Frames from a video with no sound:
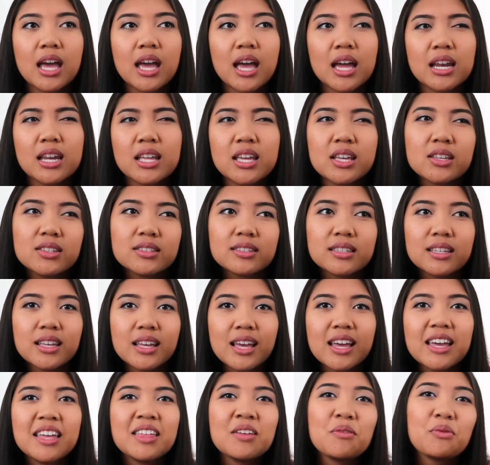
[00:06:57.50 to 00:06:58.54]
And he's,
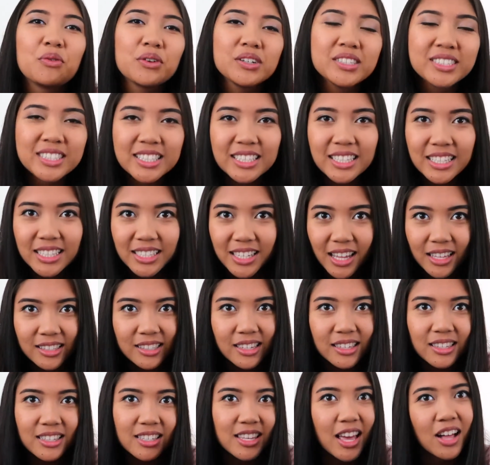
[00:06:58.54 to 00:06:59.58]
first thing he does
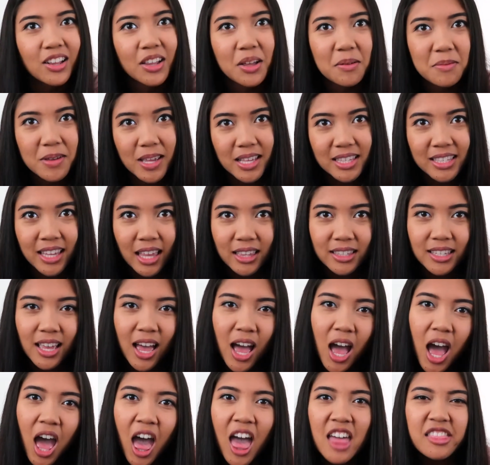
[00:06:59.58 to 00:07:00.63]
is yell at me and says,
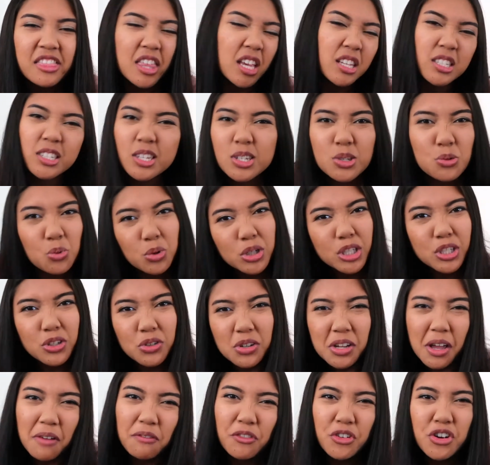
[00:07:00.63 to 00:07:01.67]
"This is what you get